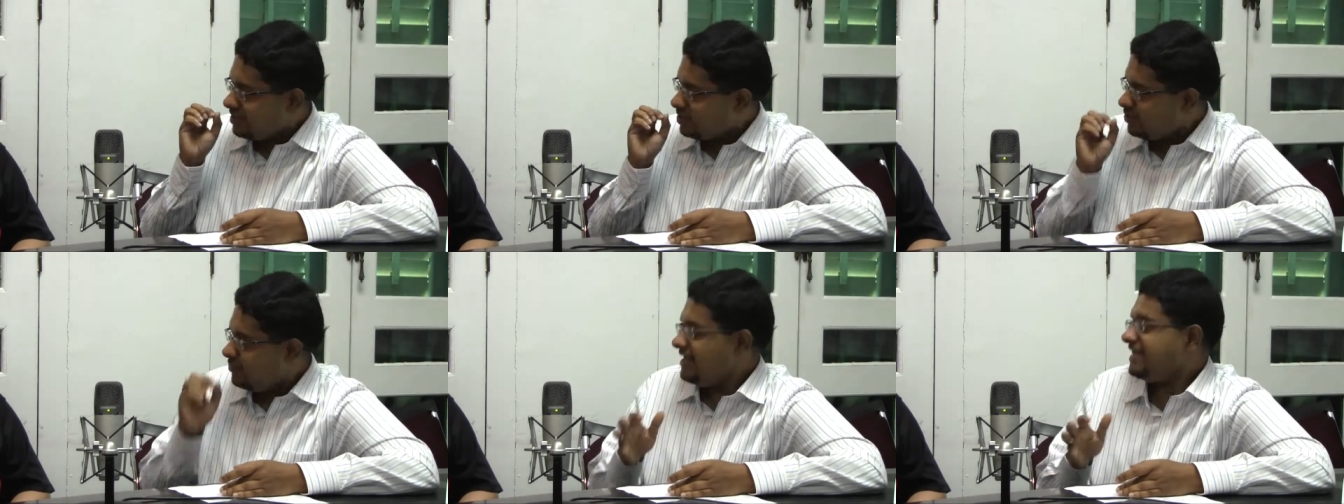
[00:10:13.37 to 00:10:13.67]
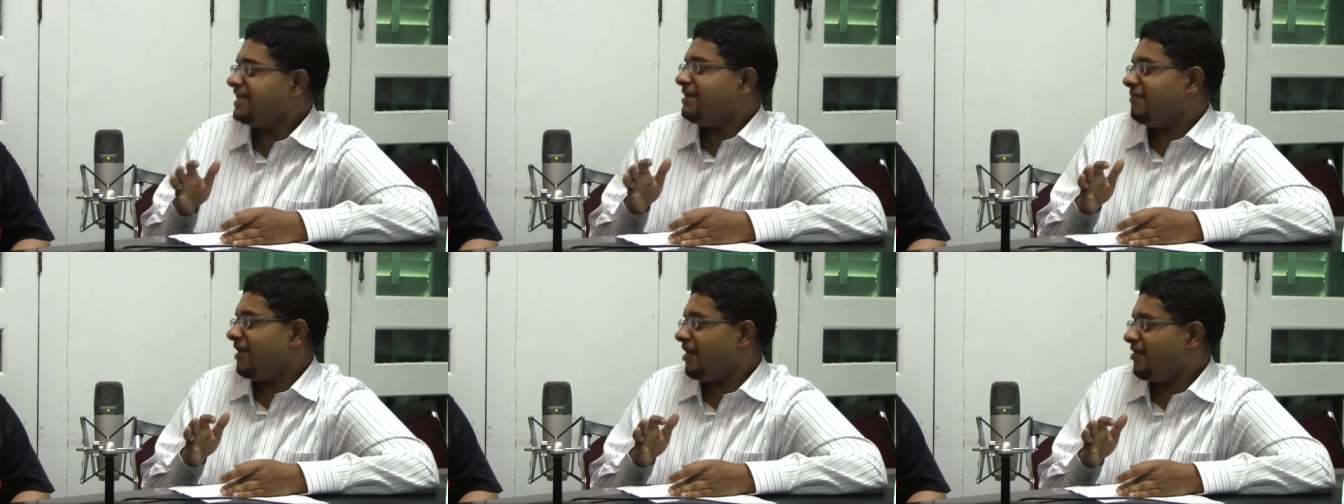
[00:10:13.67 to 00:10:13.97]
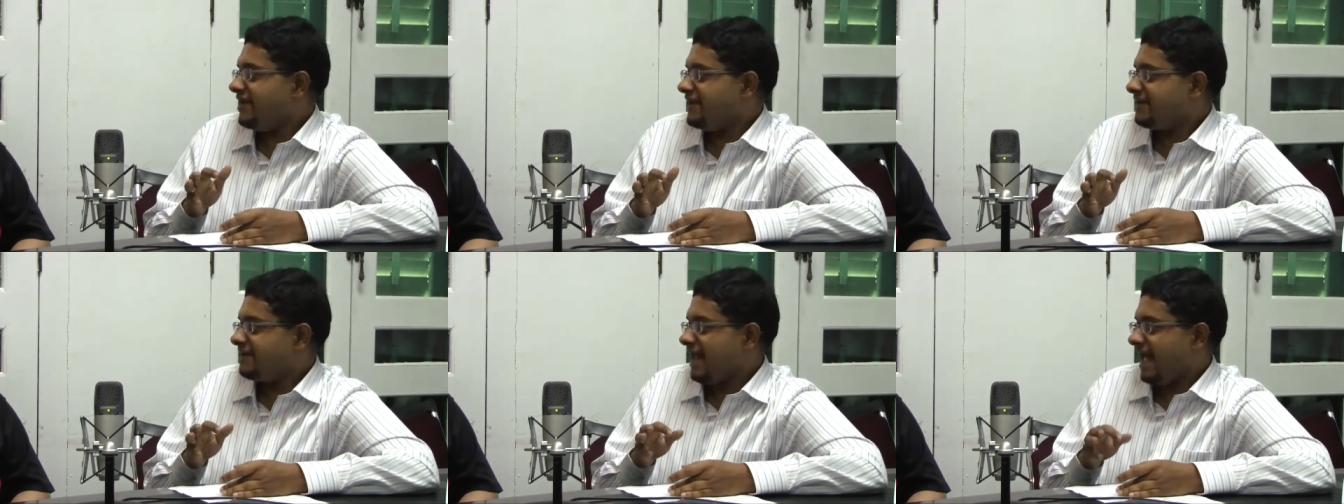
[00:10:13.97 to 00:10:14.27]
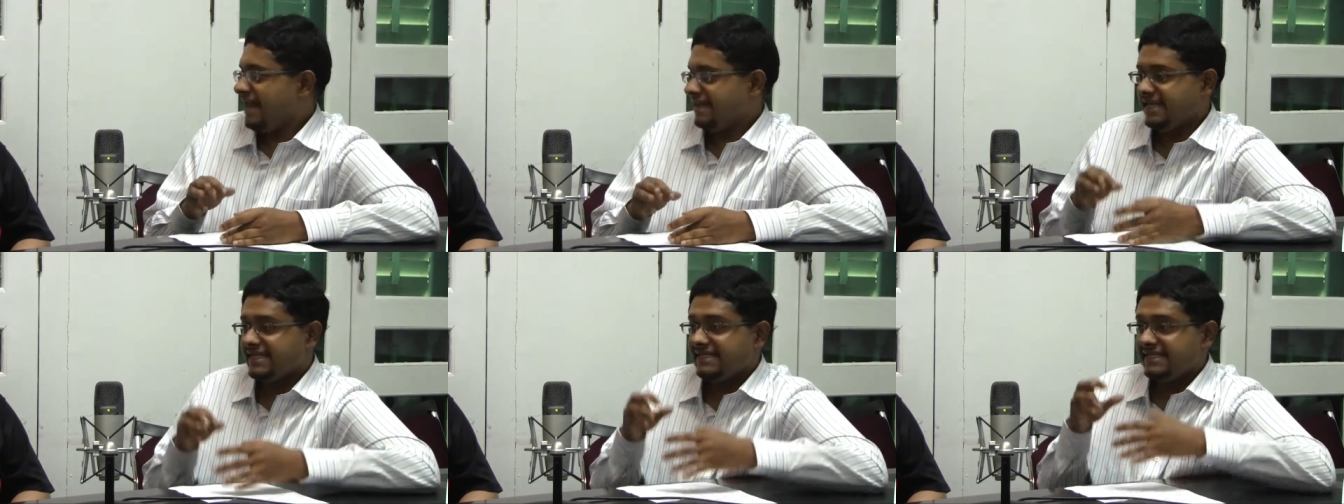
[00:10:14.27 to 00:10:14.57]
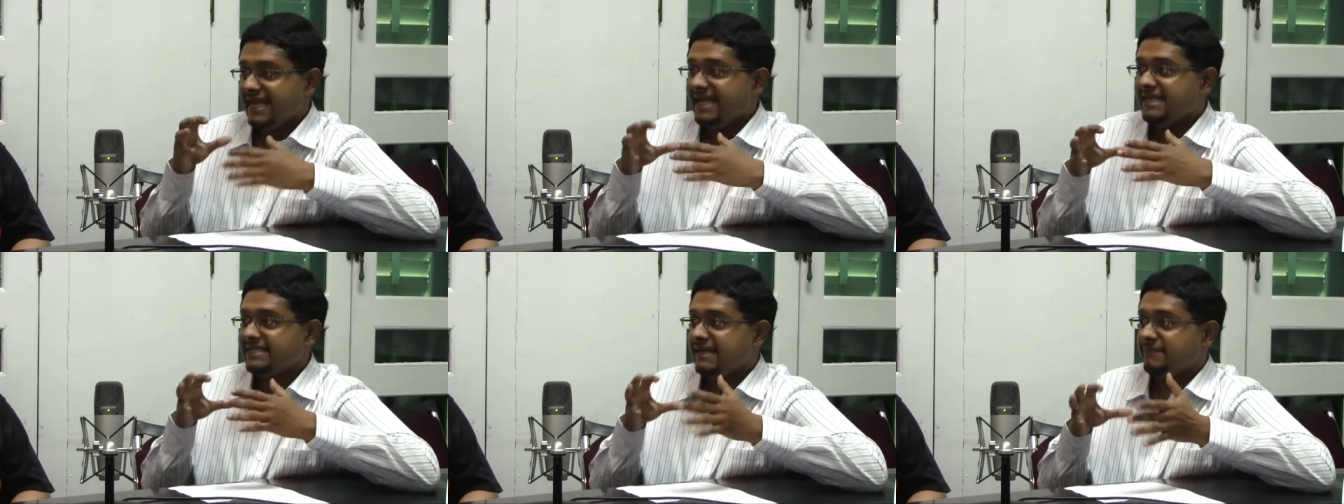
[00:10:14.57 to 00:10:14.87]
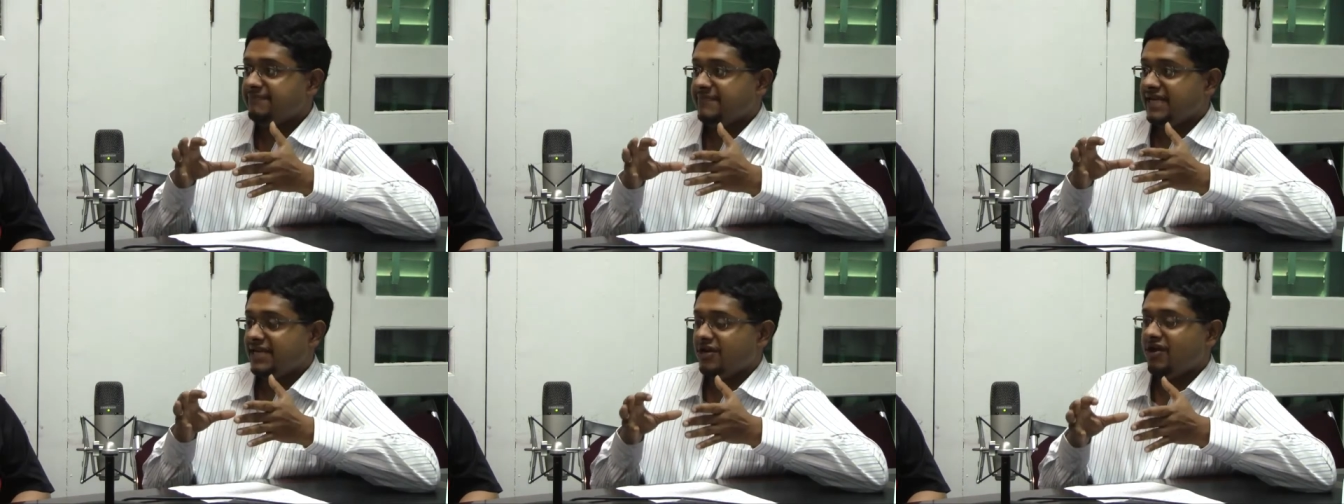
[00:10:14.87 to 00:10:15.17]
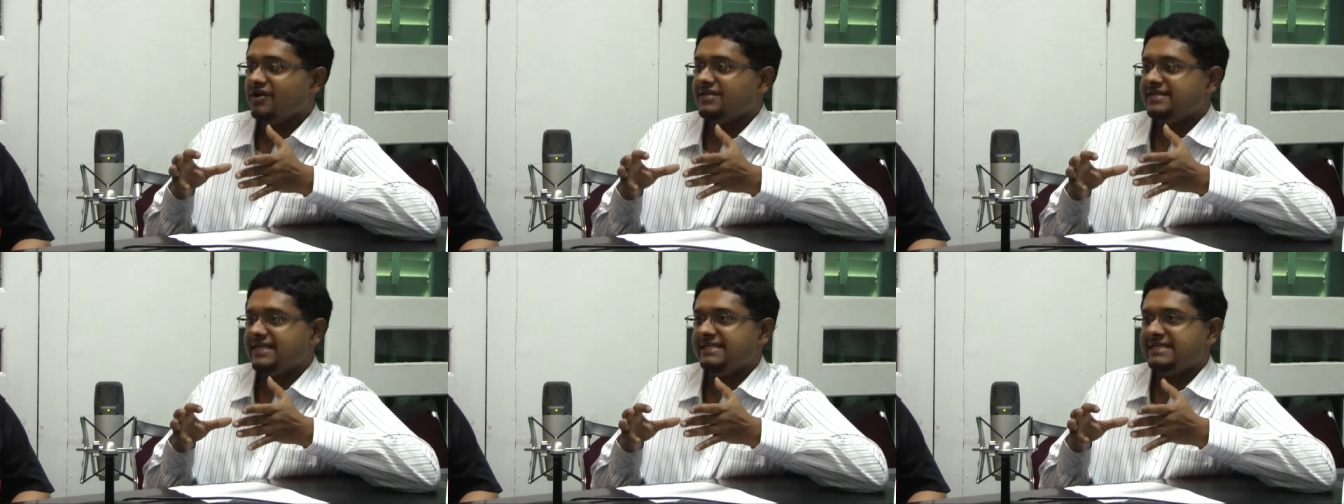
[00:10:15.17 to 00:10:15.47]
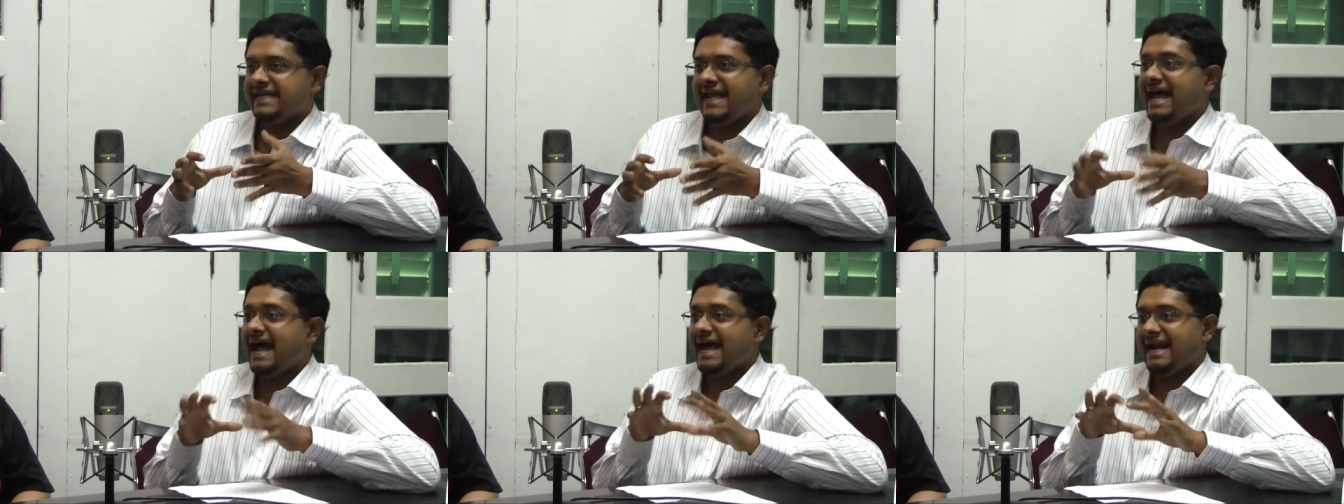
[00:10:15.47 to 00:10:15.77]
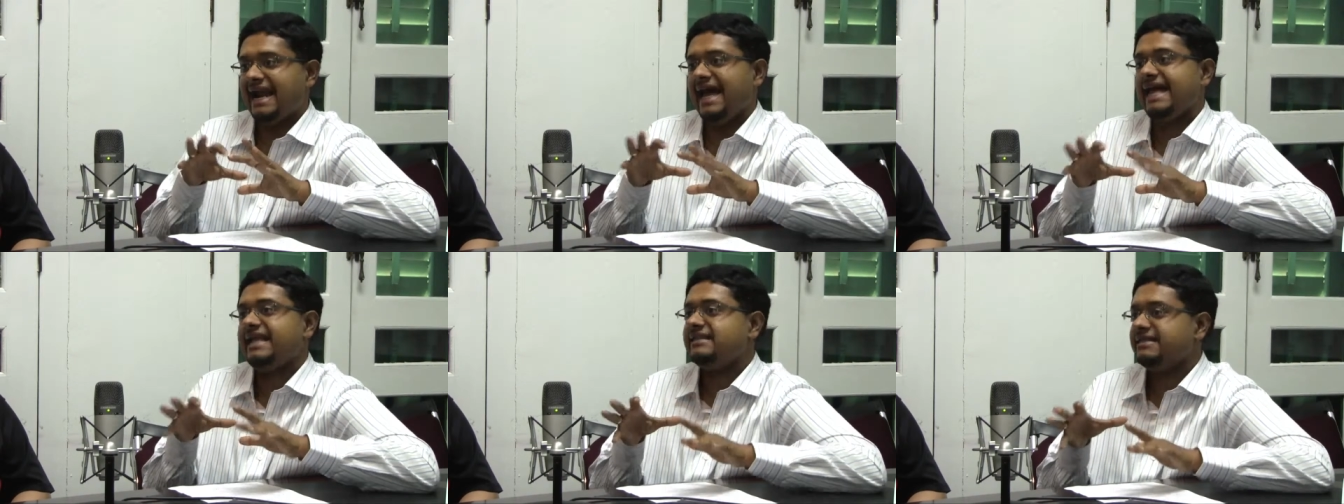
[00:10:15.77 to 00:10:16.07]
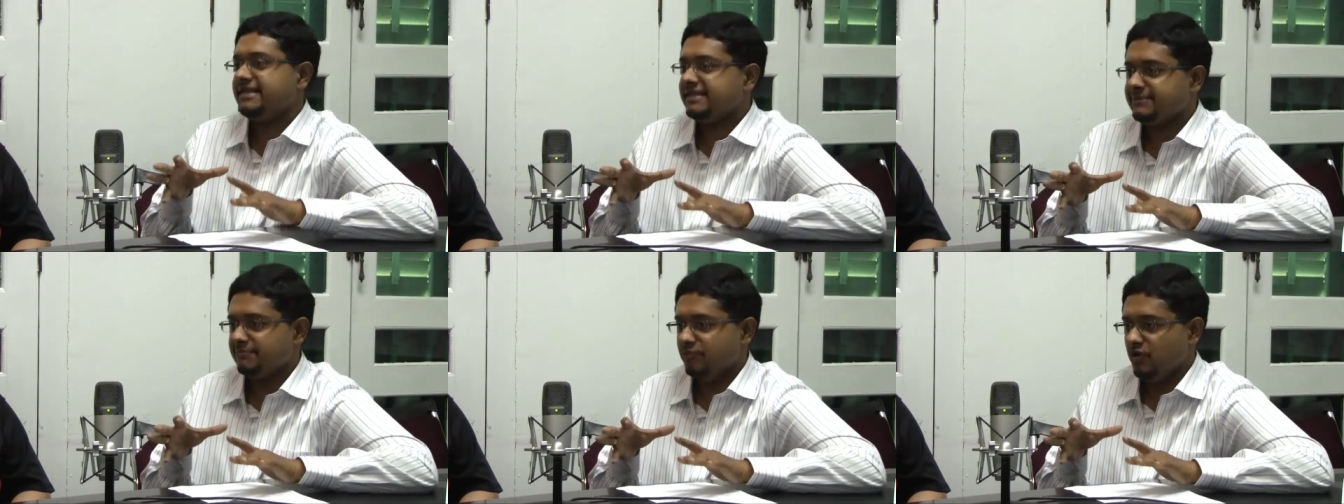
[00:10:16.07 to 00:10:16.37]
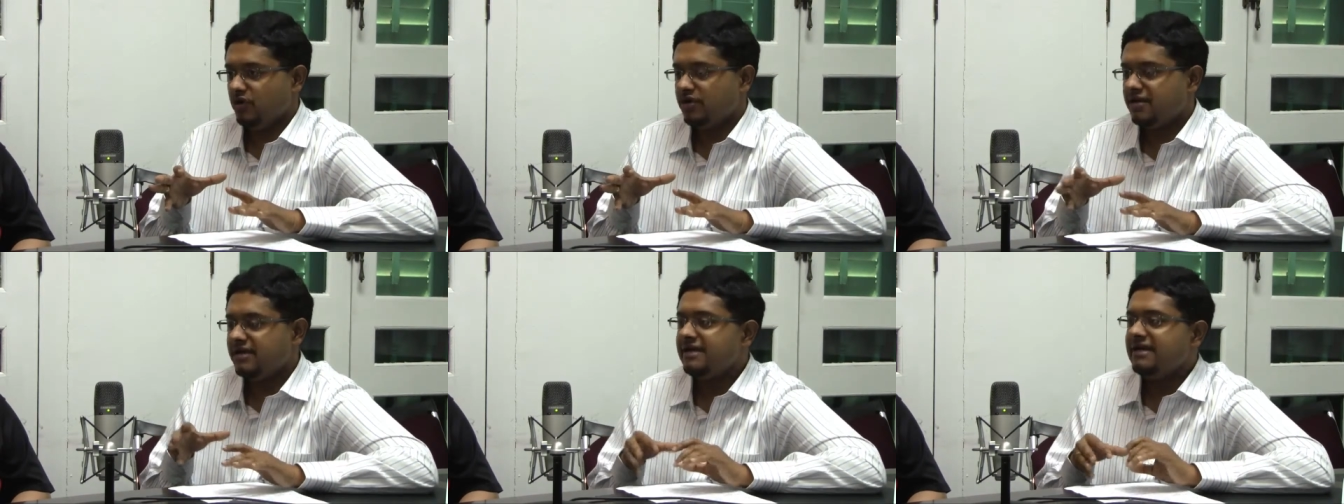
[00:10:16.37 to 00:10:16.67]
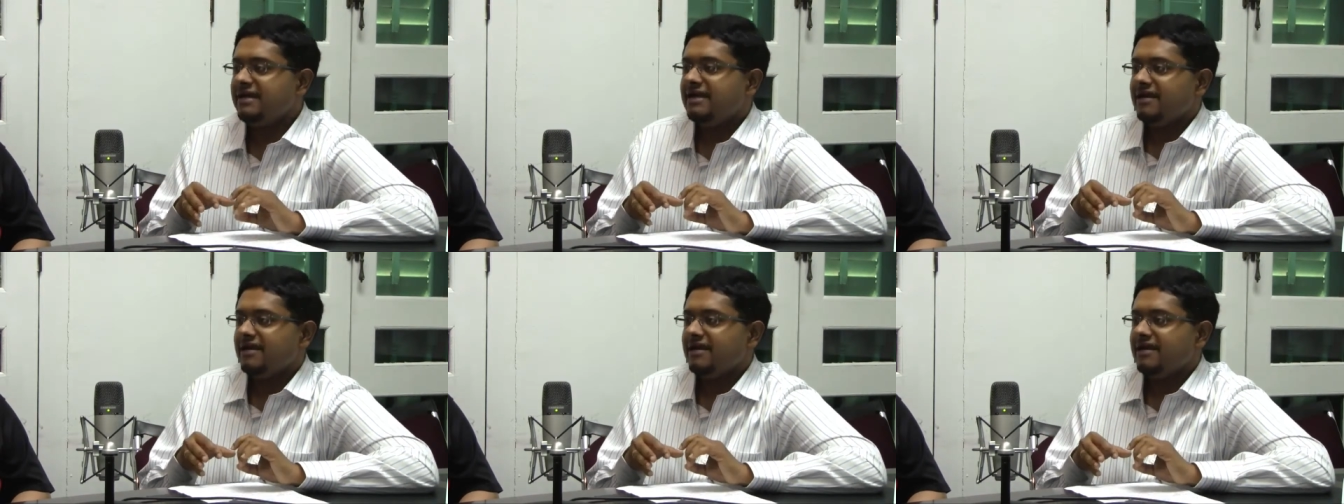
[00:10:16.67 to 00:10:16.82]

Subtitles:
tweet about it, and they're saying something, not just, hey, I like this book,